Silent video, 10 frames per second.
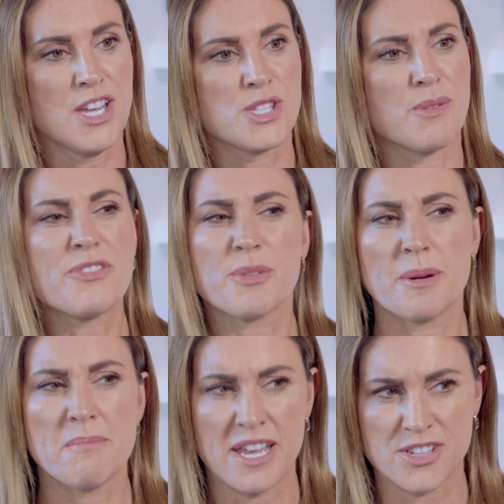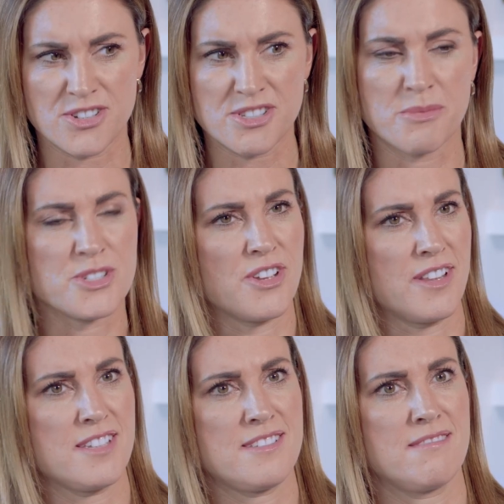So if there were managers who were doing
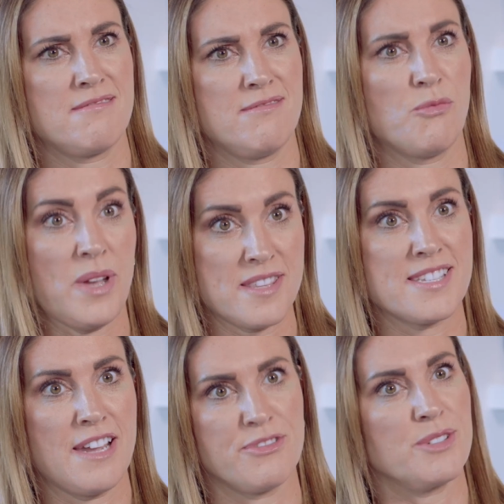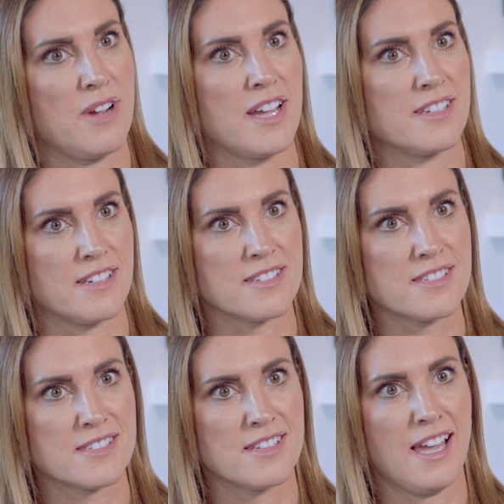this with several
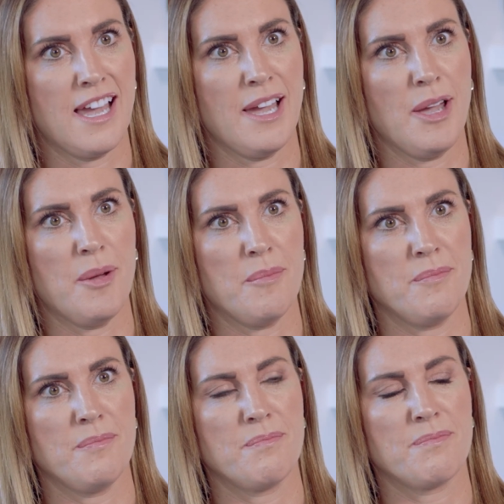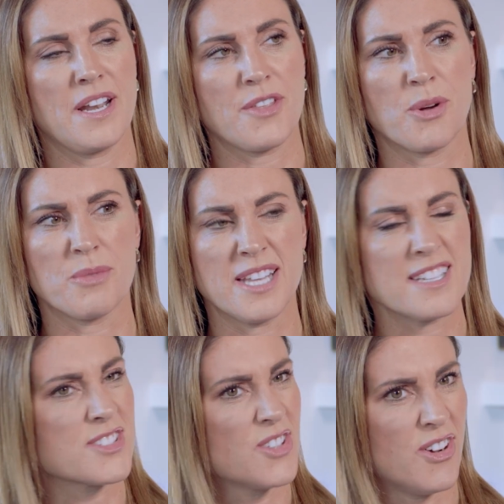riders, then I thought, well,
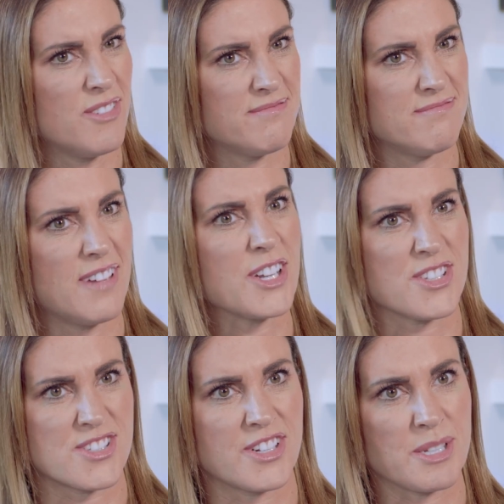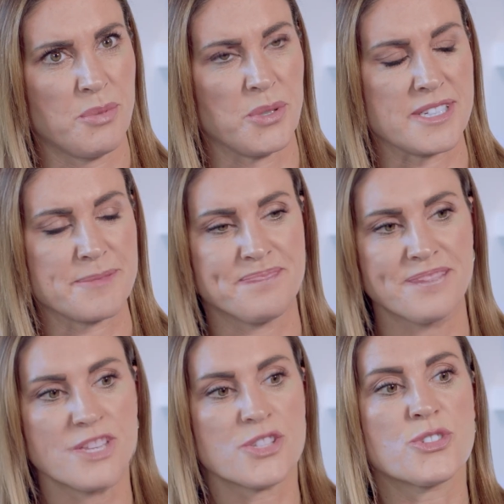that's not a good starting point.
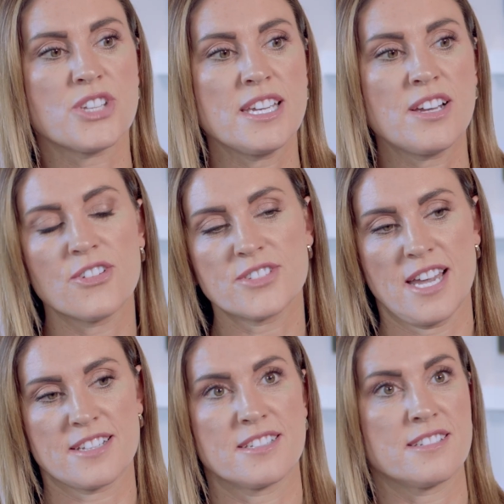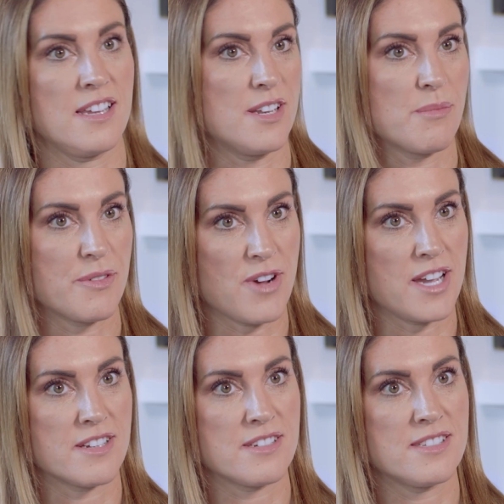So she contacted a number of
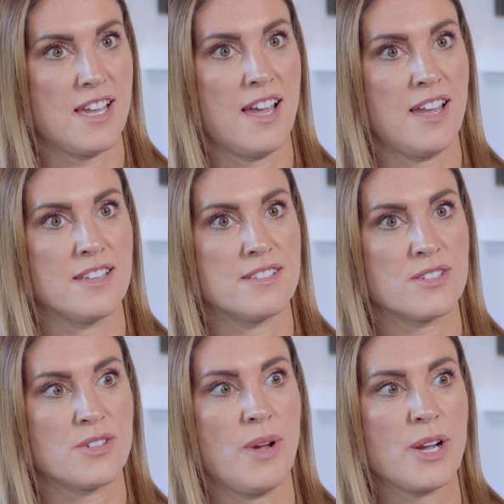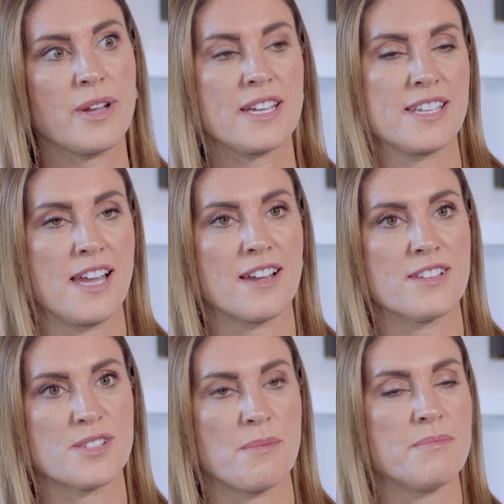riders, and quite quickly I
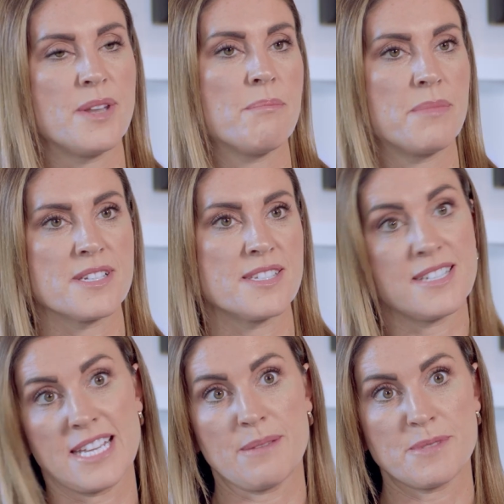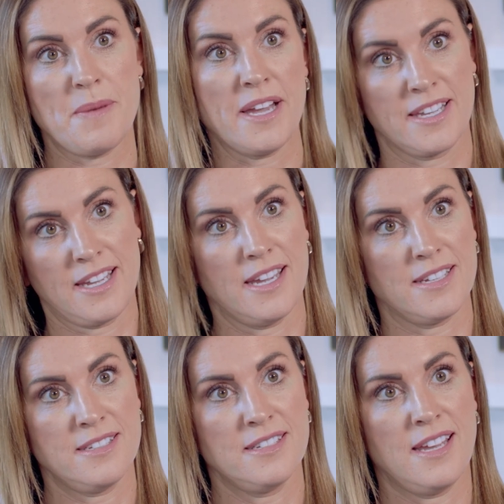got some numbers and names back
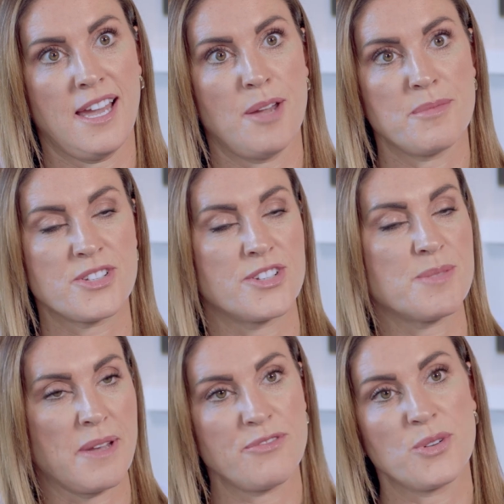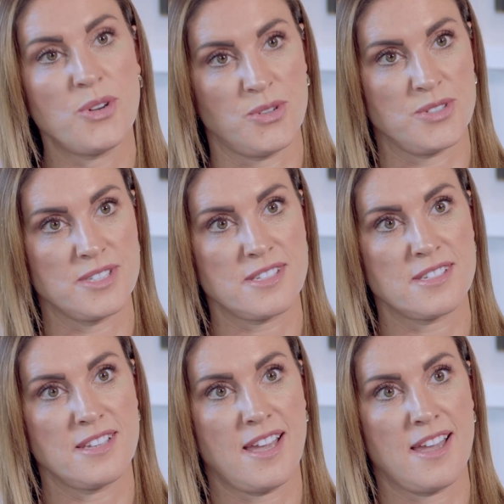again, and started to make phone
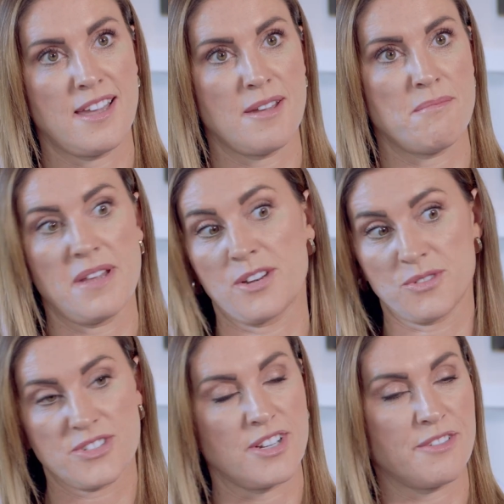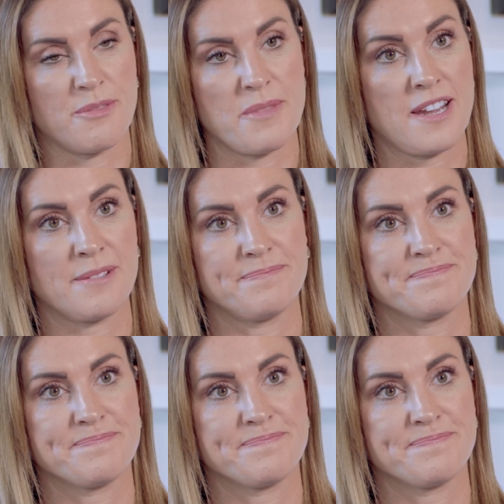calls, and it all started from there.